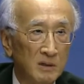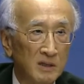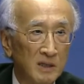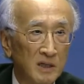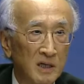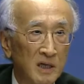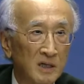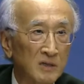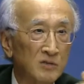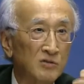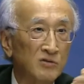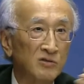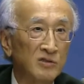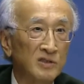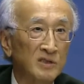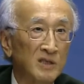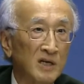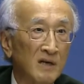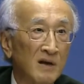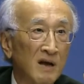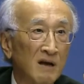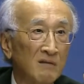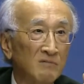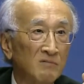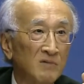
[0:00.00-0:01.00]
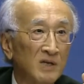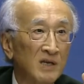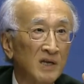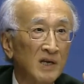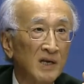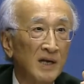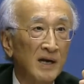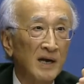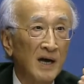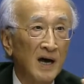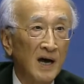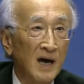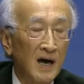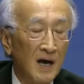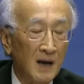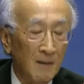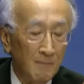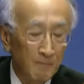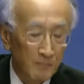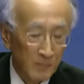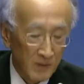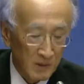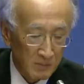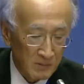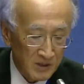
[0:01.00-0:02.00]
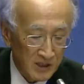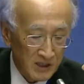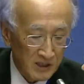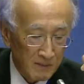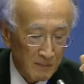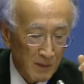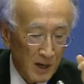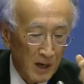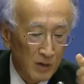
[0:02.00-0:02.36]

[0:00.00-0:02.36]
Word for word: the countries around. Um, Mr.